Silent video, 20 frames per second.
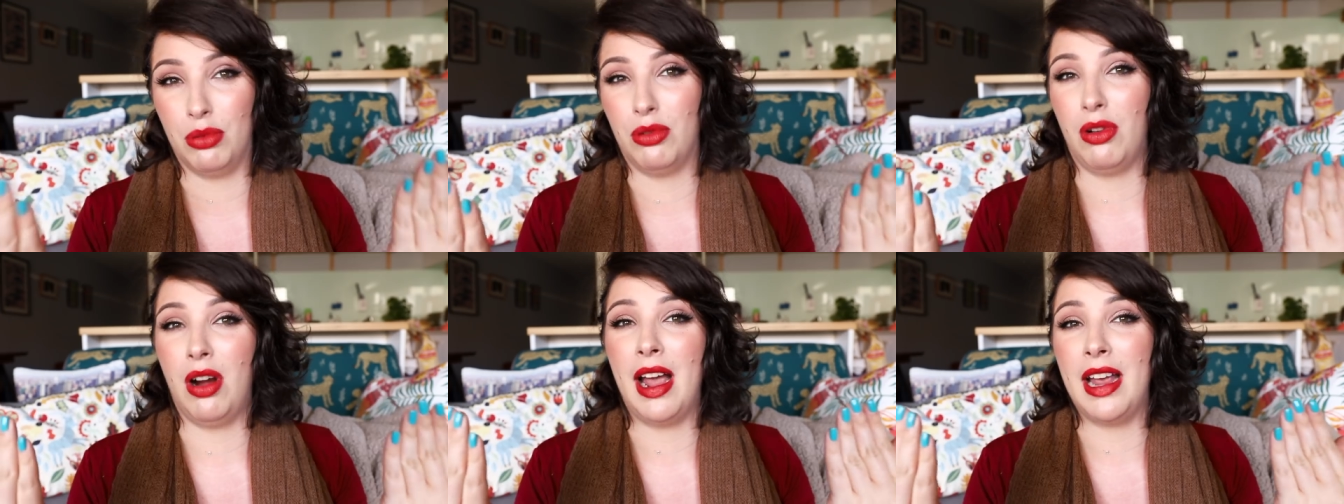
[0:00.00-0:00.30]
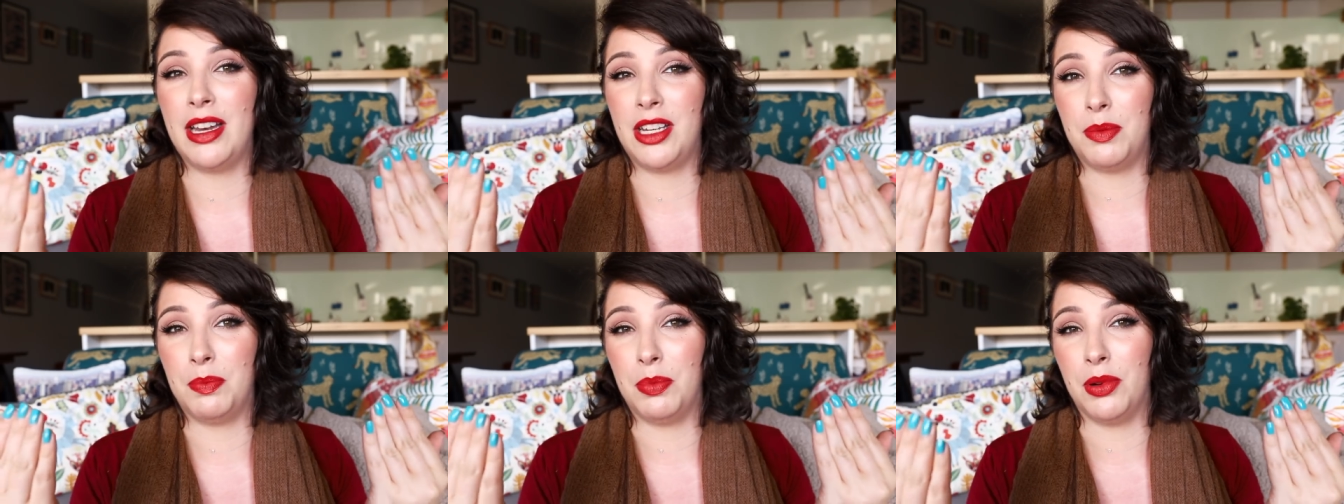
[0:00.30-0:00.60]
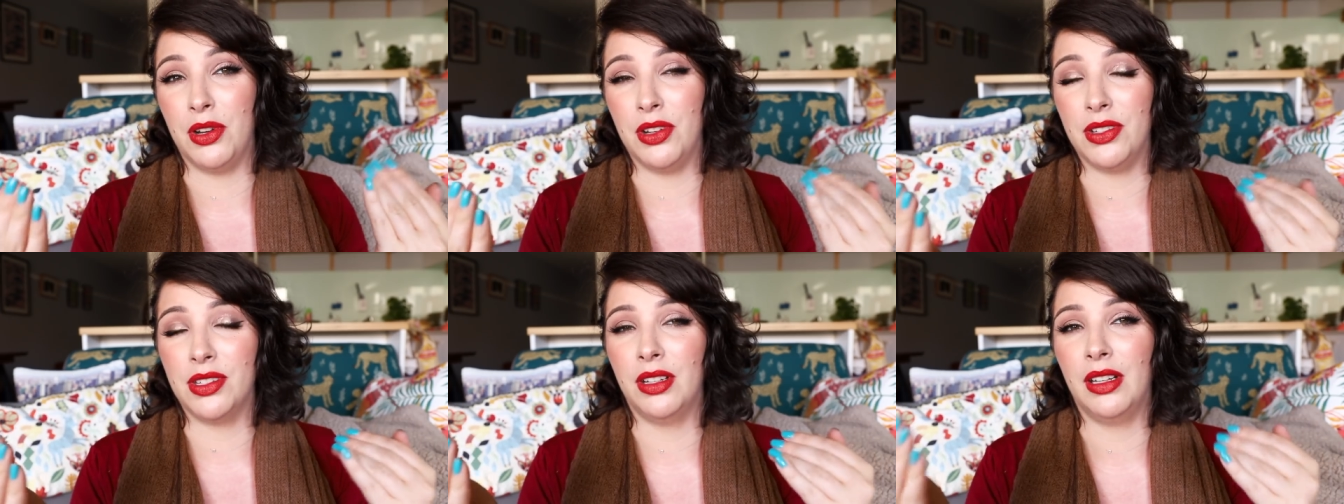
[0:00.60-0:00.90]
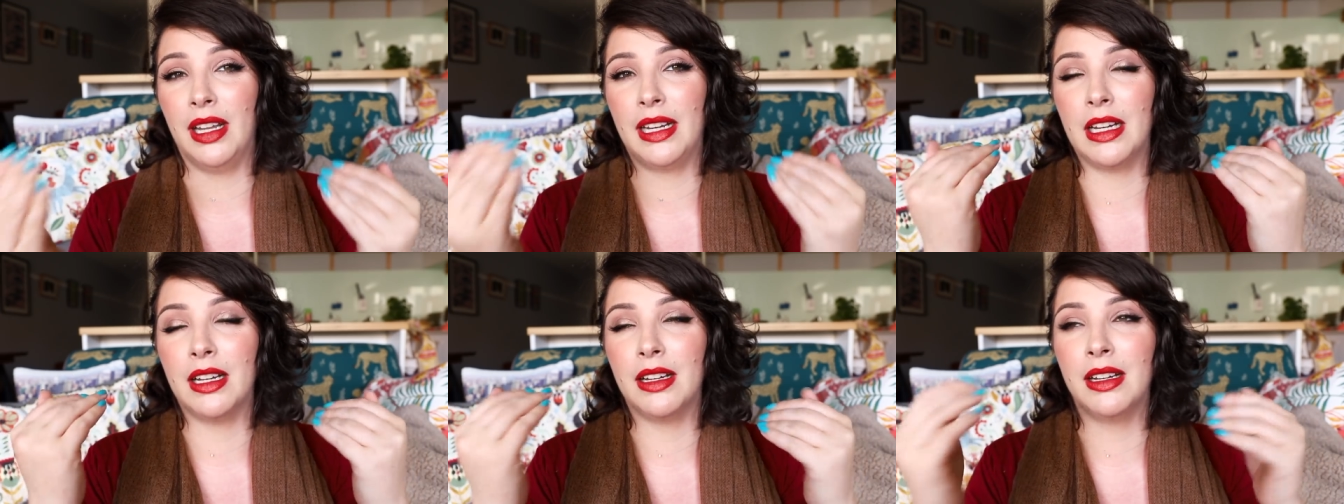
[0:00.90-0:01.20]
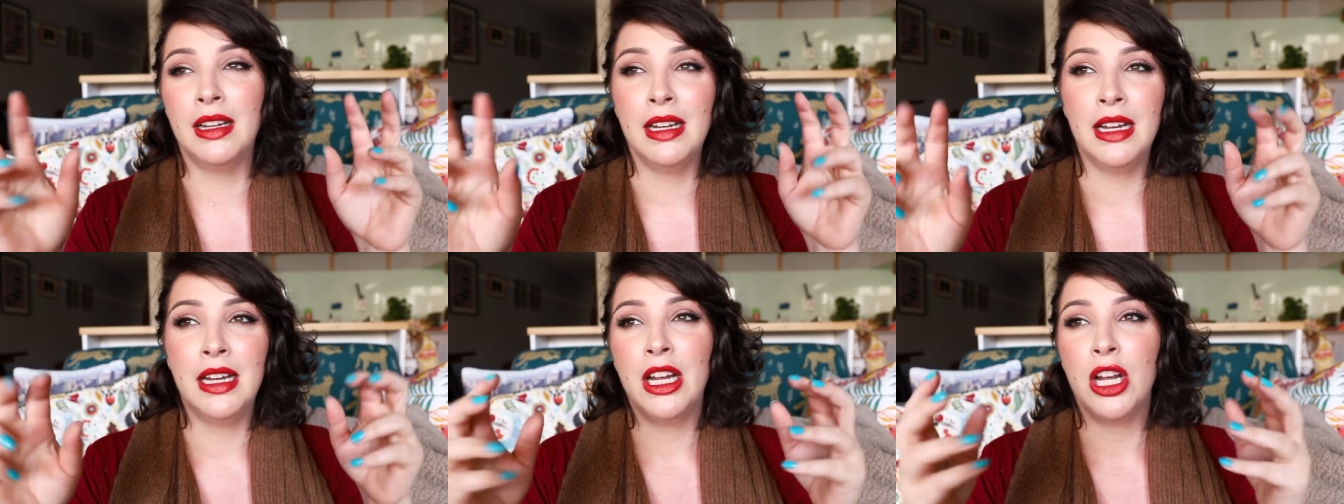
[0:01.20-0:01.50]
bright person, like
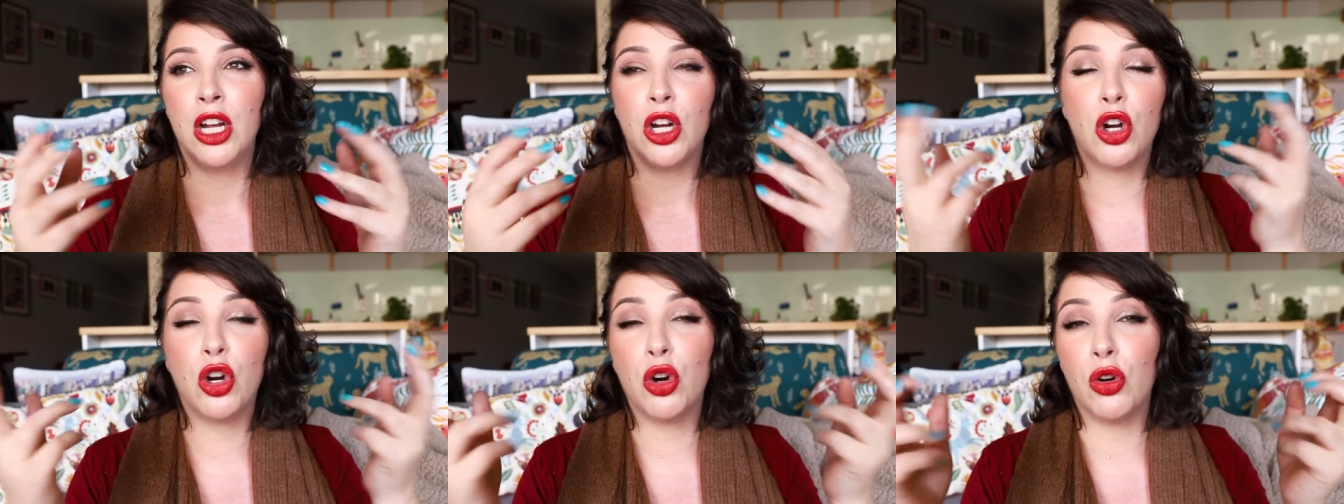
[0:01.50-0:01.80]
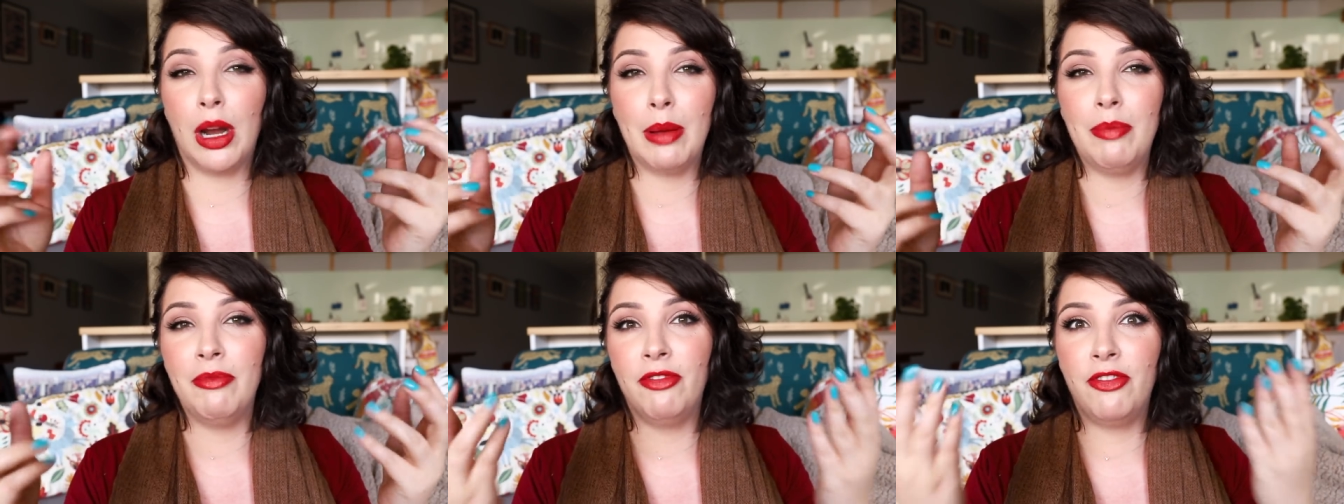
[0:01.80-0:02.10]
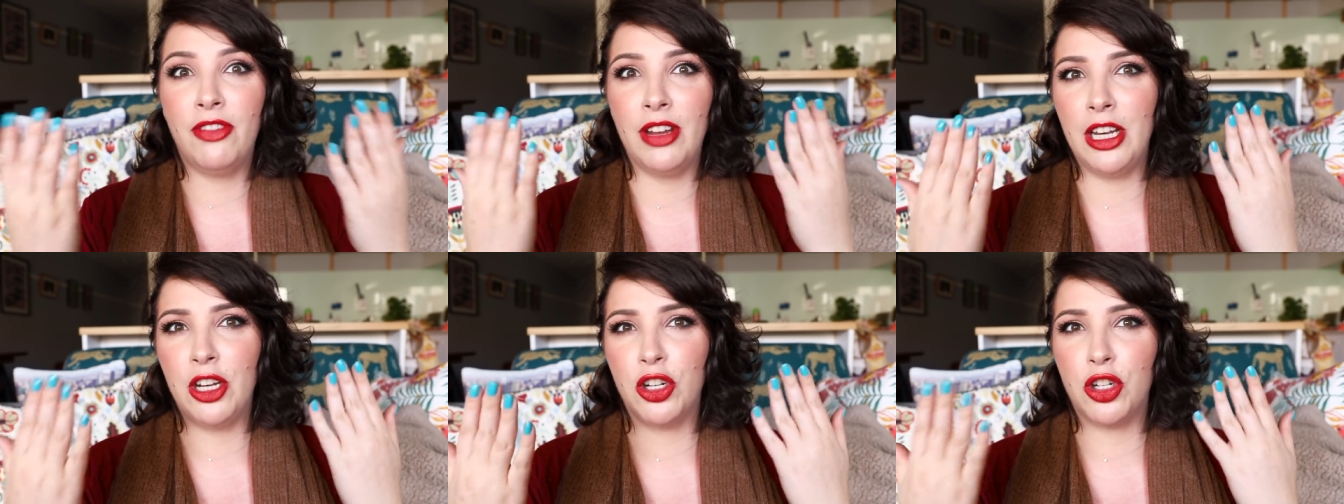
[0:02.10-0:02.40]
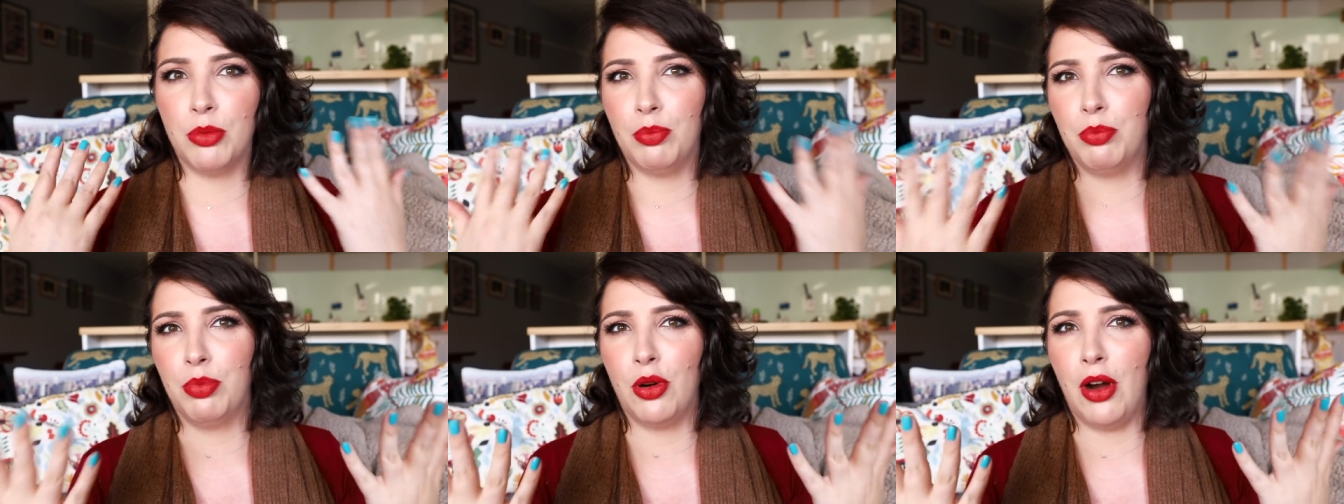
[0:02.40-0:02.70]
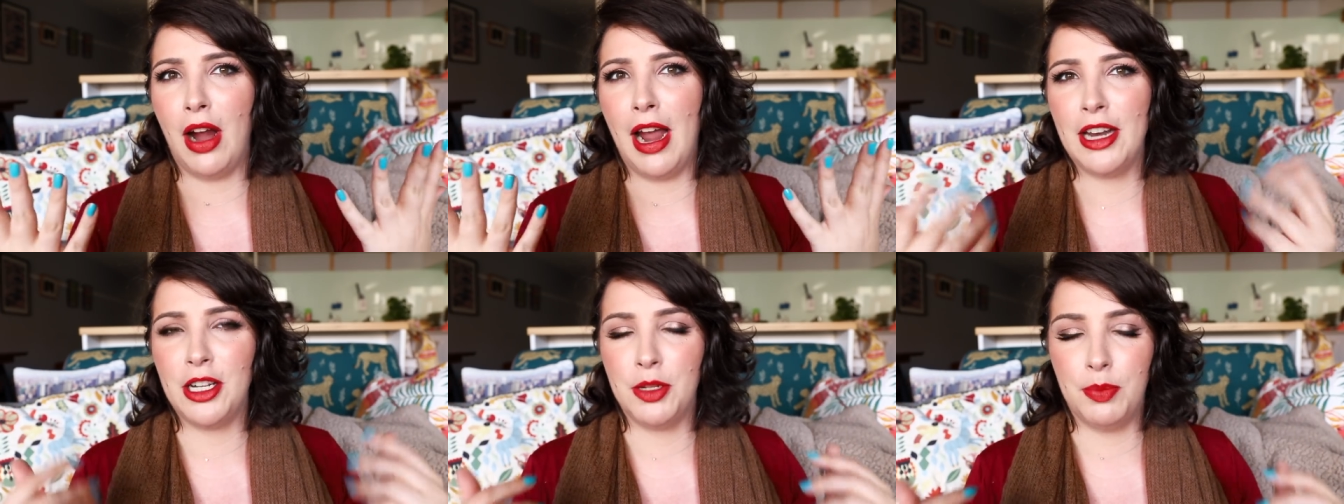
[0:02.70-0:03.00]
a creme finish
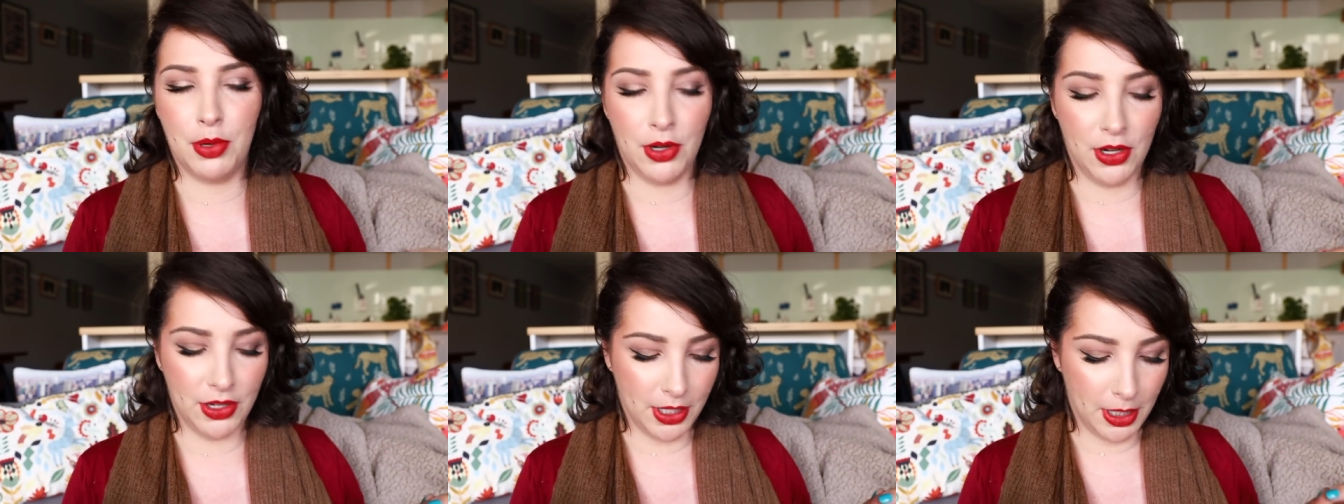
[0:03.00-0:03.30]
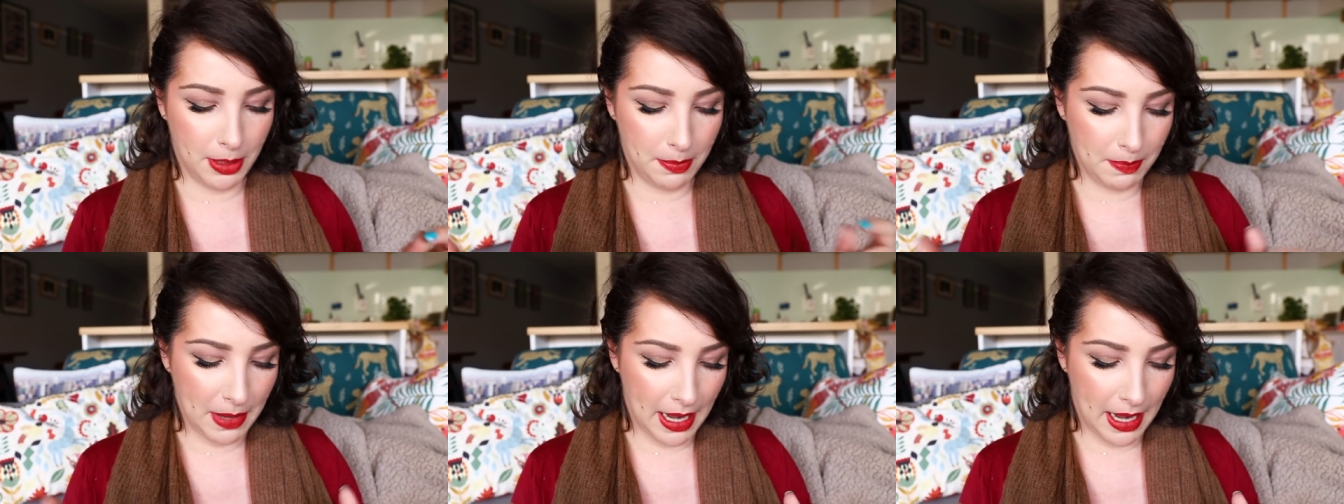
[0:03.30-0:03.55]
bright person.